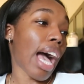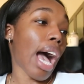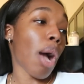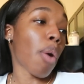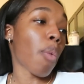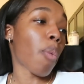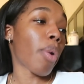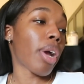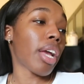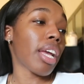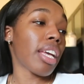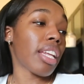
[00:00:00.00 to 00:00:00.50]

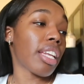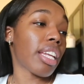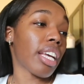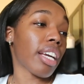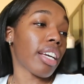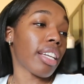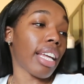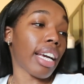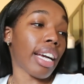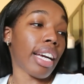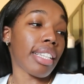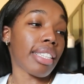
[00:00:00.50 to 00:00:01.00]
I went in
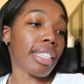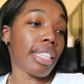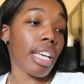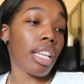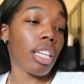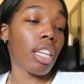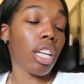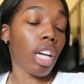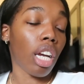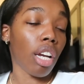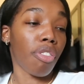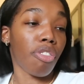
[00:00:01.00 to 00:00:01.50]
there, like I
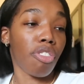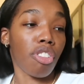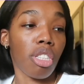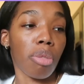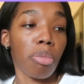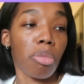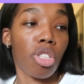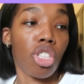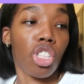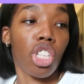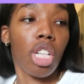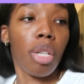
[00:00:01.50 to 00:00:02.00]
said, looking for
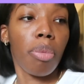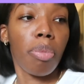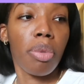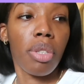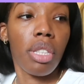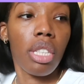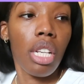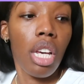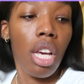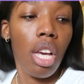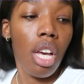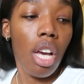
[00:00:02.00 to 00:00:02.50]
some
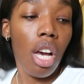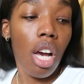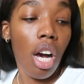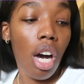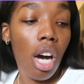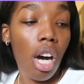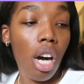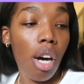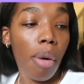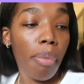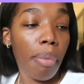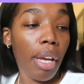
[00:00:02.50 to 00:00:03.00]
chips
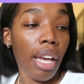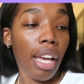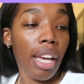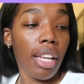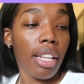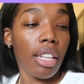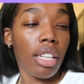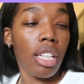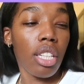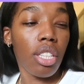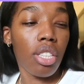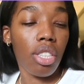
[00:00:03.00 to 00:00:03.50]
um,
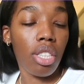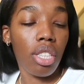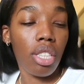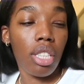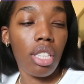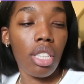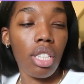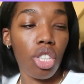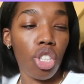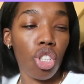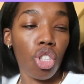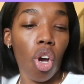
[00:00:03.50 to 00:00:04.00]
and this
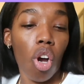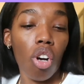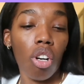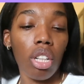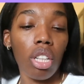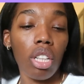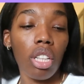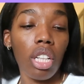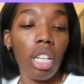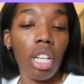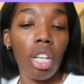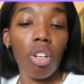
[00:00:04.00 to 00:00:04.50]

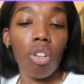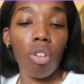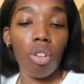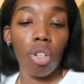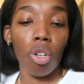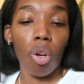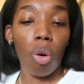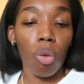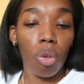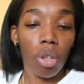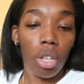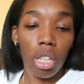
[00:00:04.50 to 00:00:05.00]
chocolatey
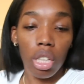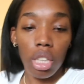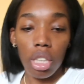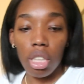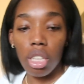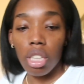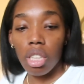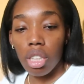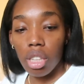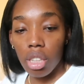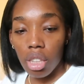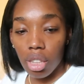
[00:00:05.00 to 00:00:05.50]

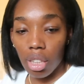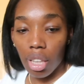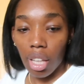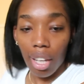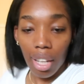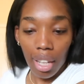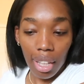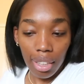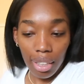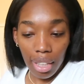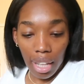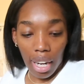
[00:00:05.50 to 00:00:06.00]
granola
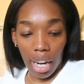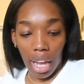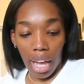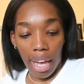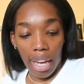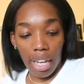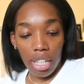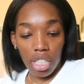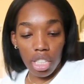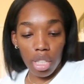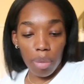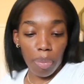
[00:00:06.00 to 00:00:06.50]
thing that I
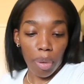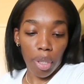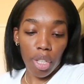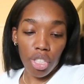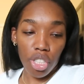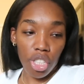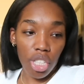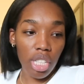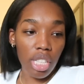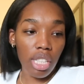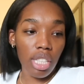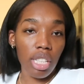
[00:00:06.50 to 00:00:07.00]
actually
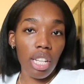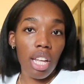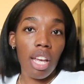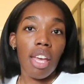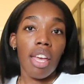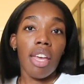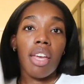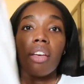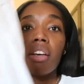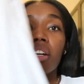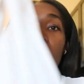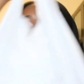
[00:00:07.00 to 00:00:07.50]
purchased.
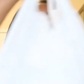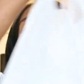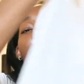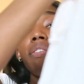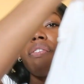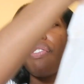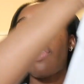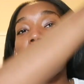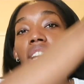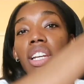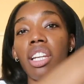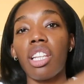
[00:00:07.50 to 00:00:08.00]
Couldn't
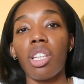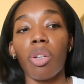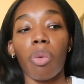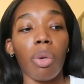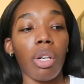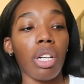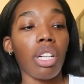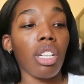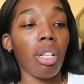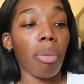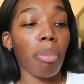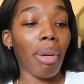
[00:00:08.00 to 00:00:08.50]
find either
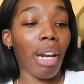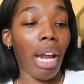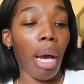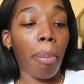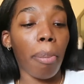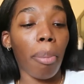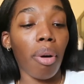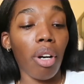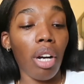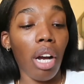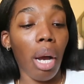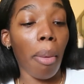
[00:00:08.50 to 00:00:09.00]
one of them, but I
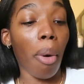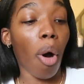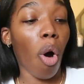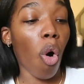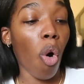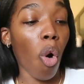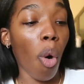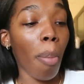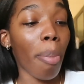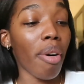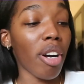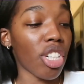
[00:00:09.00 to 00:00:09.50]
bought a
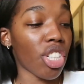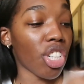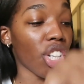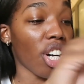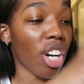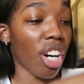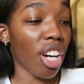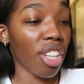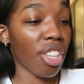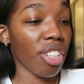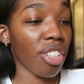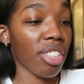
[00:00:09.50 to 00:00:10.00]
whole bunch of
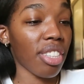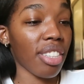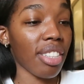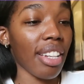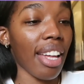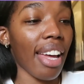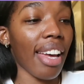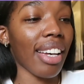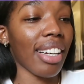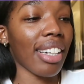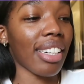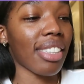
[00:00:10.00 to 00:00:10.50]
other
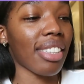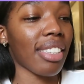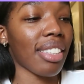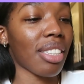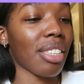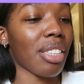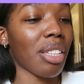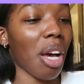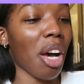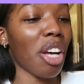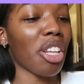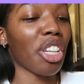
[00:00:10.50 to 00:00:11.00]

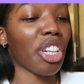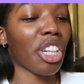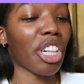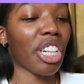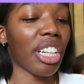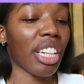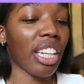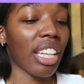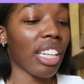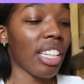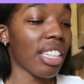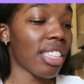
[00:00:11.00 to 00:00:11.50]
snacks, other
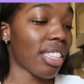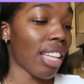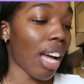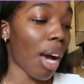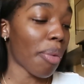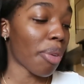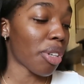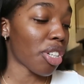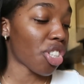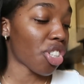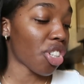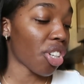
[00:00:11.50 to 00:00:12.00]
goodies that I
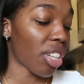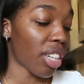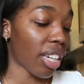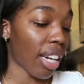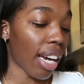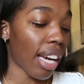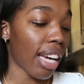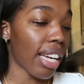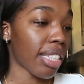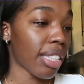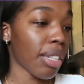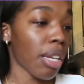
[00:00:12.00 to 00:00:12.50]
want to show you
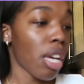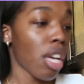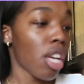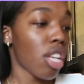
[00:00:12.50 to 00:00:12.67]
guys.